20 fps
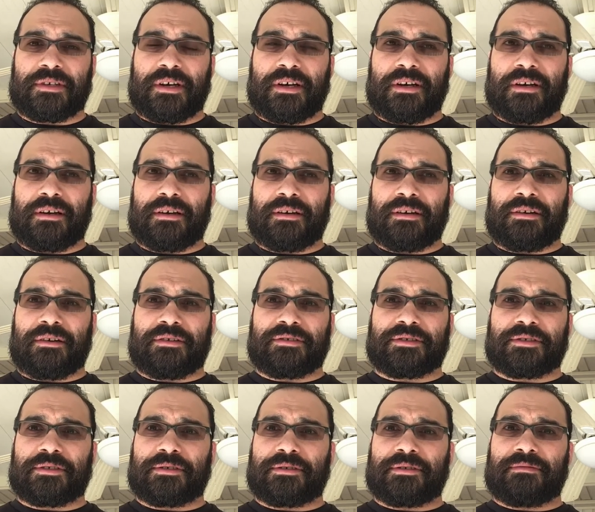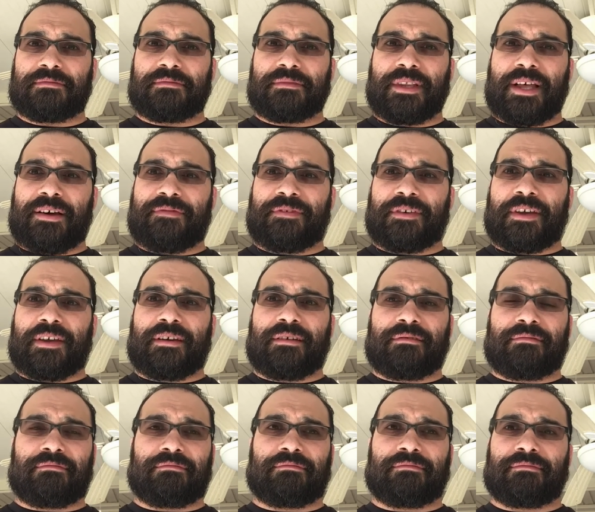and also in Lafayette,